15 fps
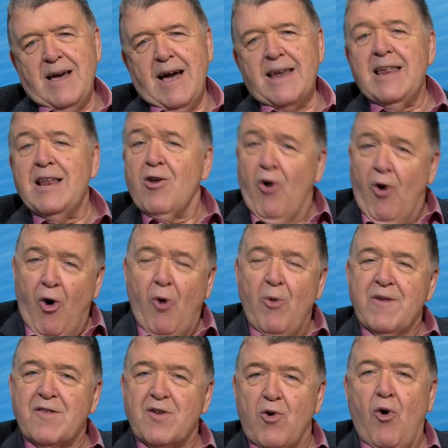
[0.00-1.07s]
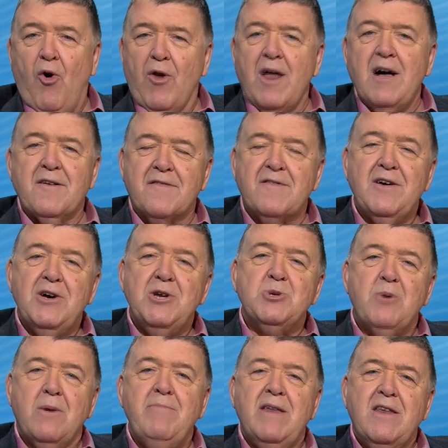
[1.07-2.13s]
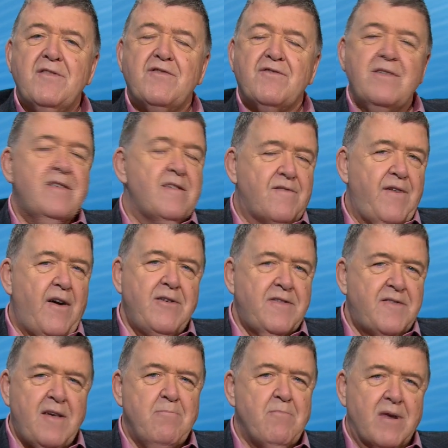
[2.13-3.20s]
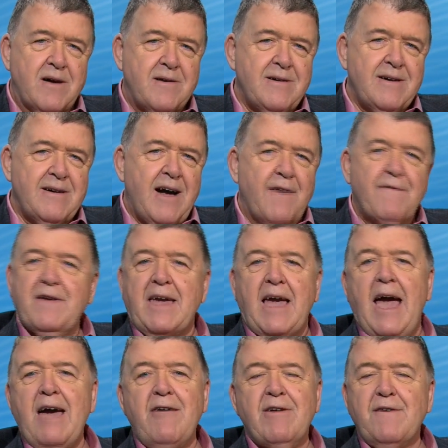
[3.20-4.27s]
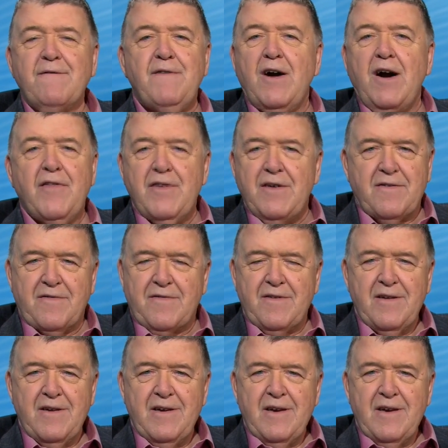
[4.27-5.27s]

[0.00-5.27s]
And he'll always call us to a ministry that's very similar of caring for others.